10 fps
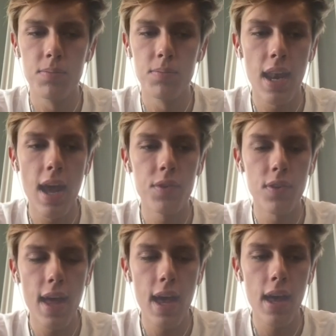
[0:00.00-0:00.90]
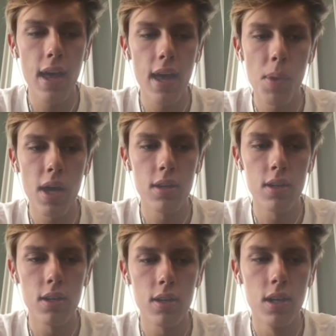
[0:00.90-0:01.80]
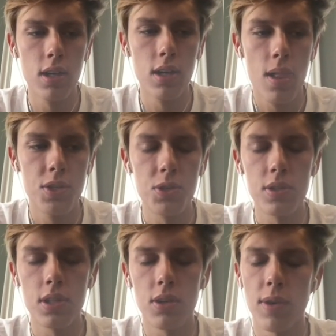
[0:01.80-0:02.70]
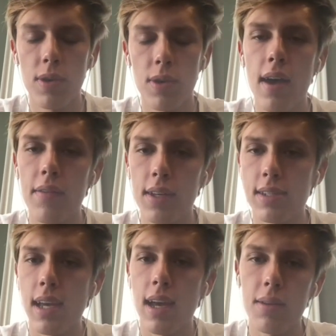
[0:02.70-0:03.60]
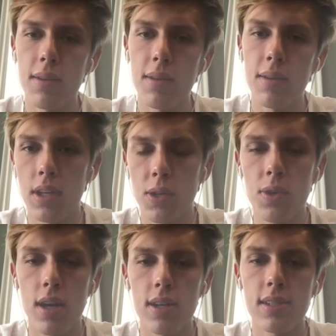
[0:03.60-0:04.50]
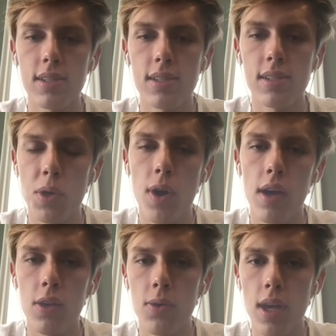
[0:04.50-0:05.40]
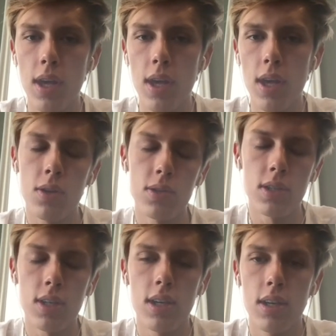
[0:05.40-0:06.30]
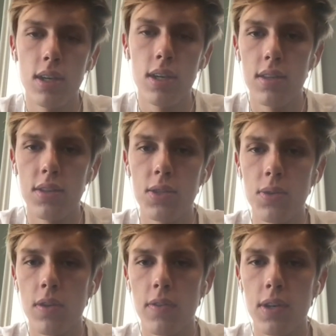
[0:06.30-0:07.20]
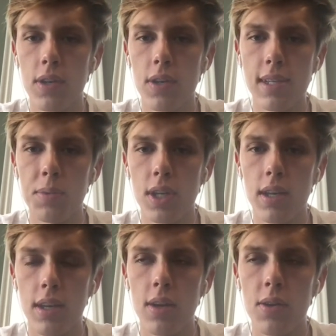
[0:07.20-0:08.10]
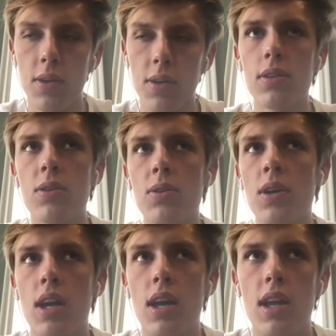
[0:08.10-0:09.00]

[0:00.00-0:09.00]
And after that, I'm either choosing. Right now, I haven't decided between Utah State or BYU yet, but those are the two universities I'm looking at going to.